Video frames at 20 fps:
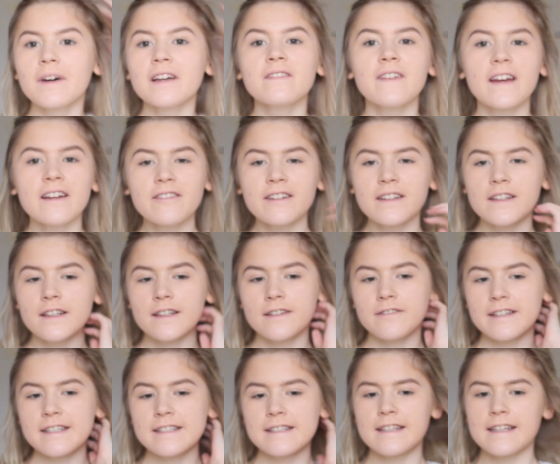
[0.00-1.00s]
My favourite look
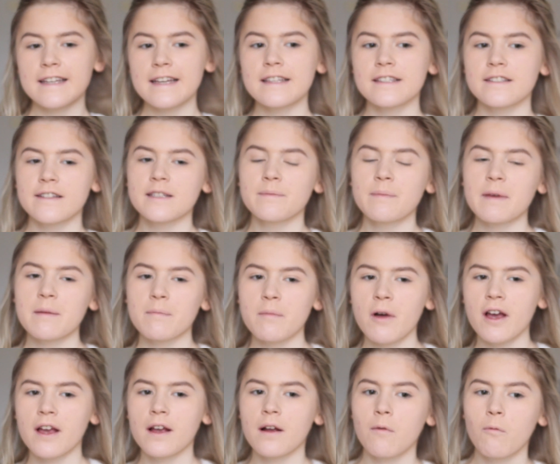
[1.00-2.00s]
recently has just been
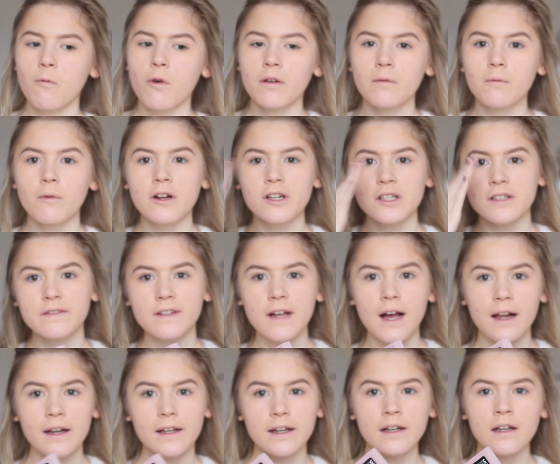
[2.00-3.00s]
putting one wash of
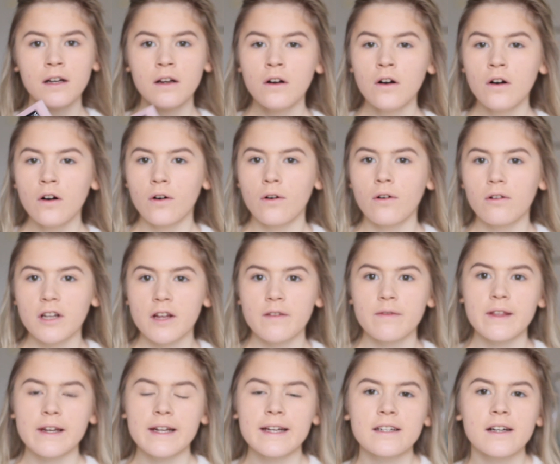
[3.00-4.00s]
colour all over
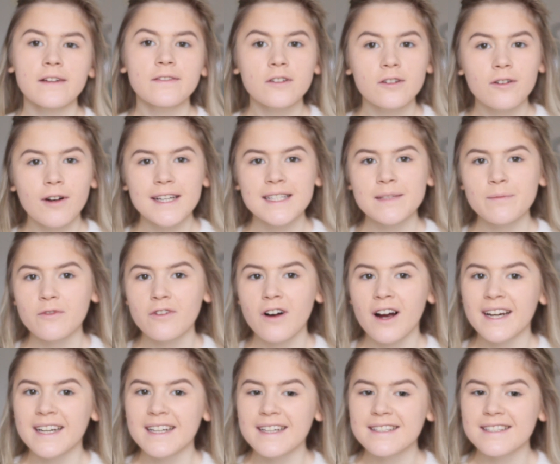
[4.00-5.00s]
the lid. I've got quite small
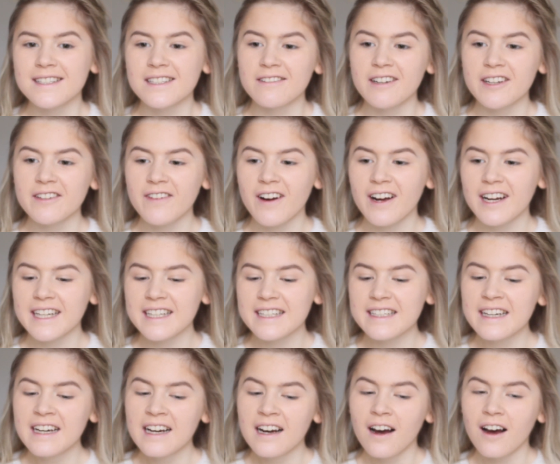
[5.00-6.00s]
eyelids, so I find
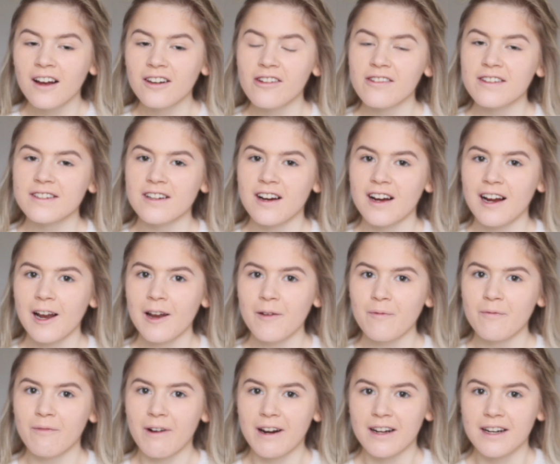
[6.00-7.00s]
a lot of the
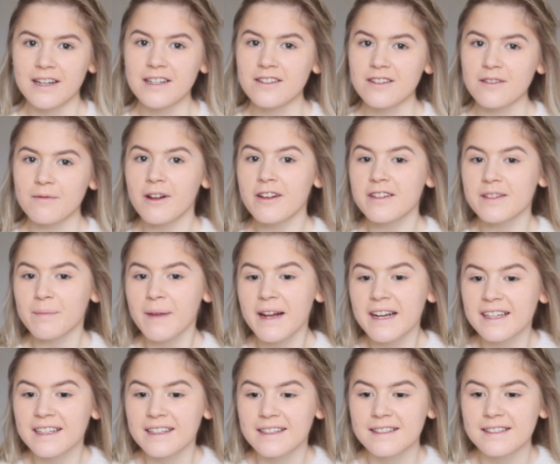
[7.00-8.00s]
time when I do loads of
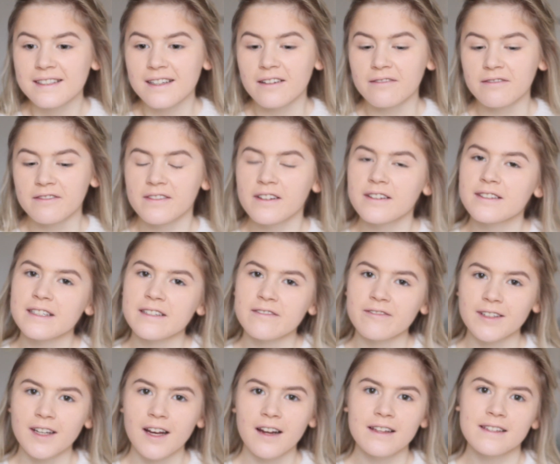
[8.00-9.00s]
blending and stuff with loads of
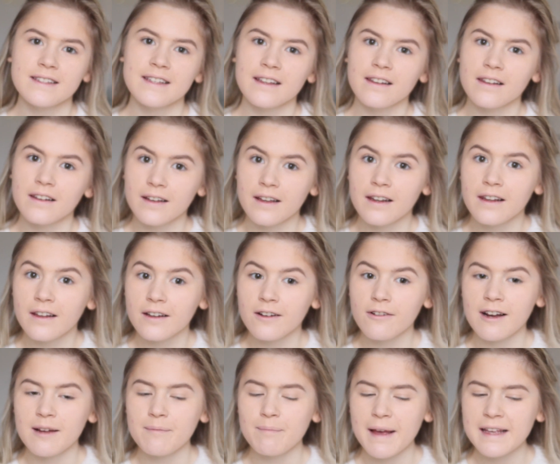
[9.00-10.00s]
different colours, it can look
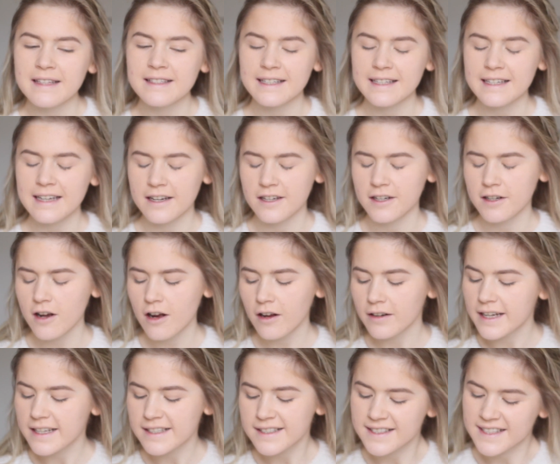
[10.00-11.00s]
quite messy and you
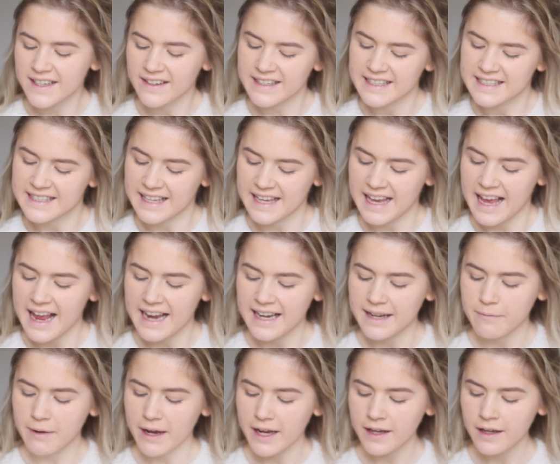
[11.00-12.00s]
can't necessarily see it
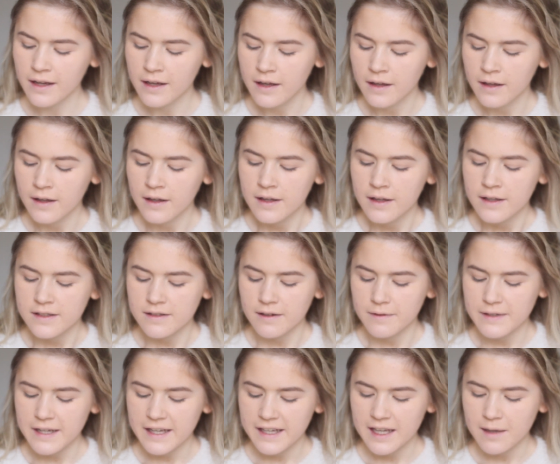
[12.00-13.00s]
anyway. So
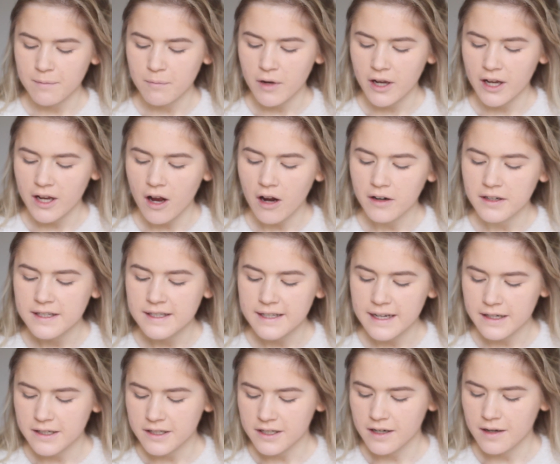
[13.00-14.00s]
I'm taking my
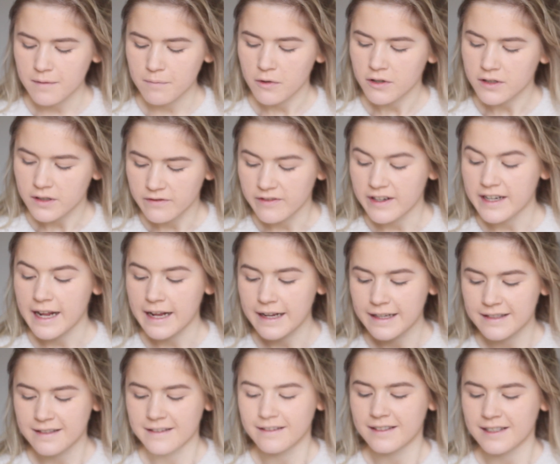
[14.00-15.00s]
Anastasia Modern
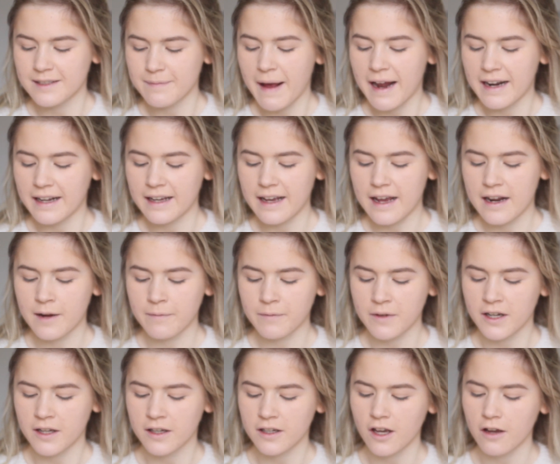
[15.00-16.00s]
Renaissance palette and I'm
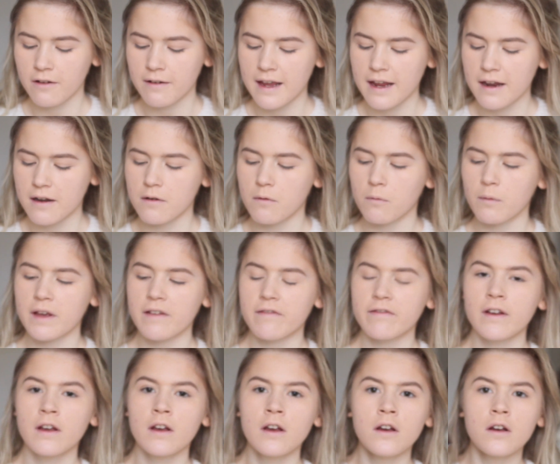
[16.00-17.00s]
going to go in
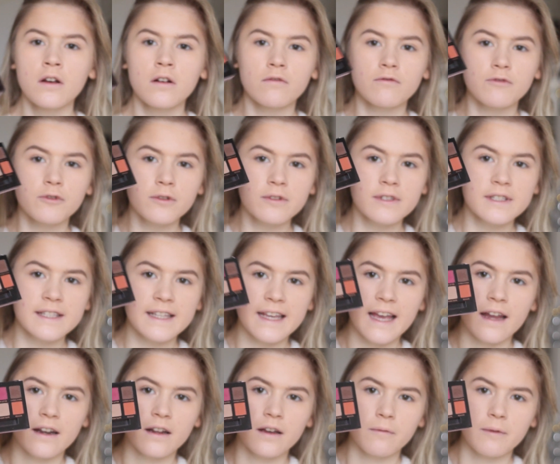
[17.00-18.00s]
with Raw
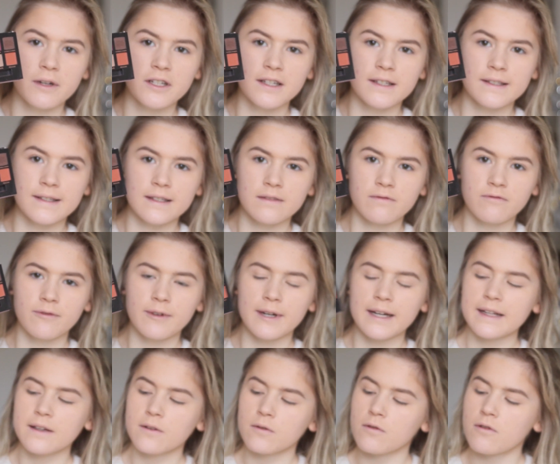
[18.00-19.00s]
Sienna, which is this
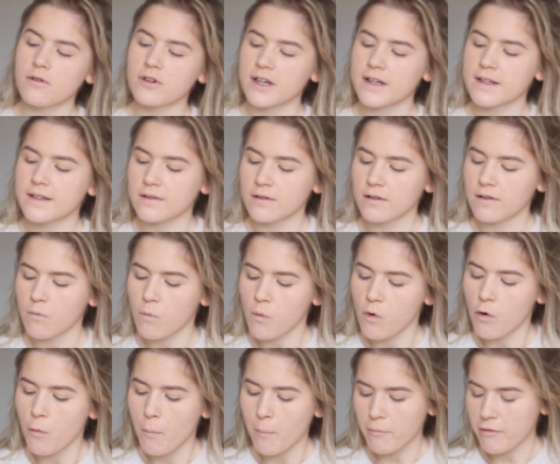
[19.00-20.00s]
really gorgeous sort of
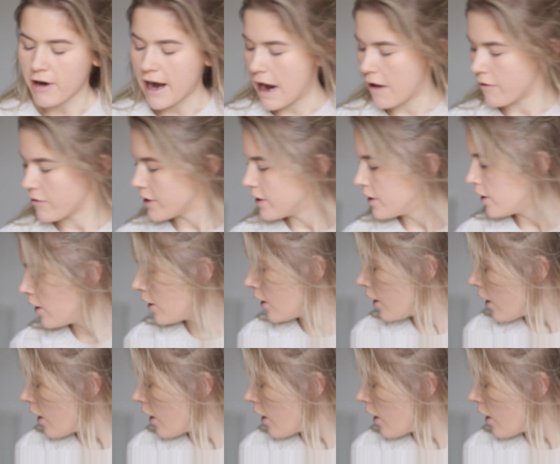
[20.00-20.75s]
warm brown,